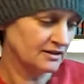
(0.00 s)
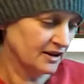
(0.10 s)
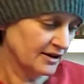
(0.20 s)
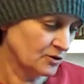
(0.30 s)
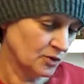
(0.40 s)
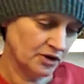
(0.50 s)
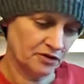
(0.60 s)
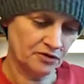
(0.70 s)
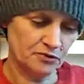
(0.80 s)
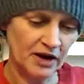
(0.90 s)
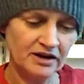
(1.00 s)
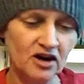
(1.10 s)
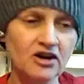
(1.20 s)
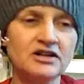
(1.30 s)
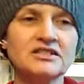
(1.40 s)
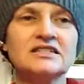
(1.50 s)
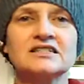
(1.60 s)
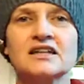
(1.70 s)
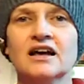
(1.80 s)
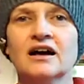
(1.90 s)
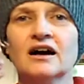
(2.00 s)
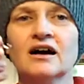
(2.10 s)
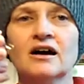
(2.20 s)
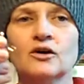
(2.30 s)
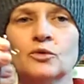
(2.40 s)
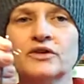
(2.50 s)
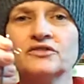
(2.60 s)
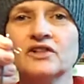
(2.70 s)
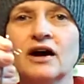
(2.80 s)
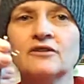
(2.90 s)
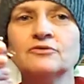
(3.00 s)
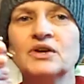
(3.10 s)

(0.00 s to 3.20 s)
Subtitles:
Like with Red Hearts with Love,